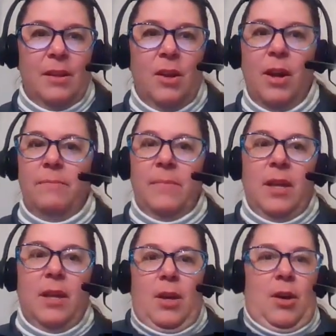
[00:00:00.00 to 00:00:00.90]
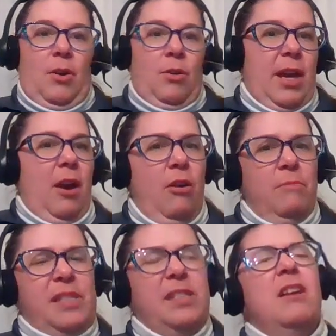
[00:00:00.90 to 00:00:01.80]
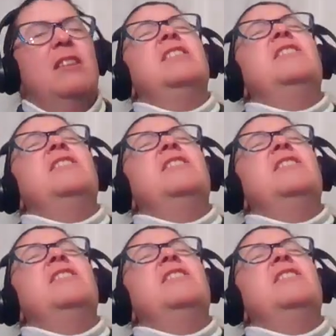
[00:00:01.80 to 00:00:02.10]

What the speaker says: All right. Okay, oh, Miss Stuck, it's